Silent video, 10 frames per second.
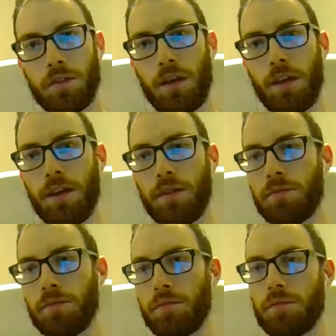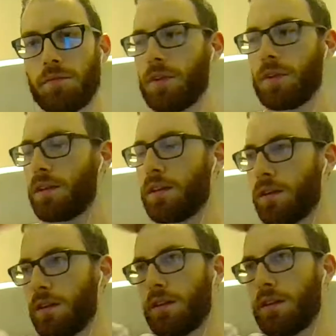I have
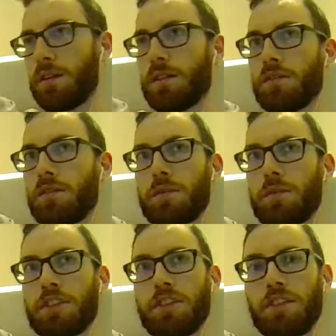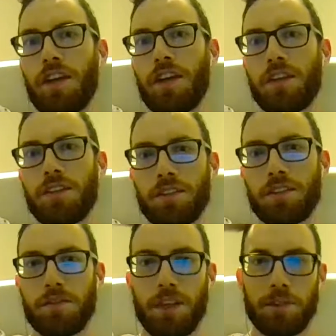so much to say and not
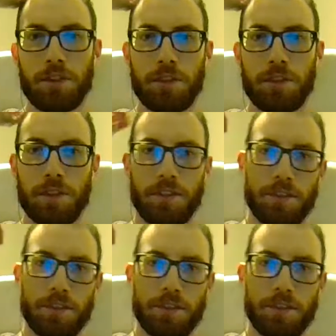enough time to do it.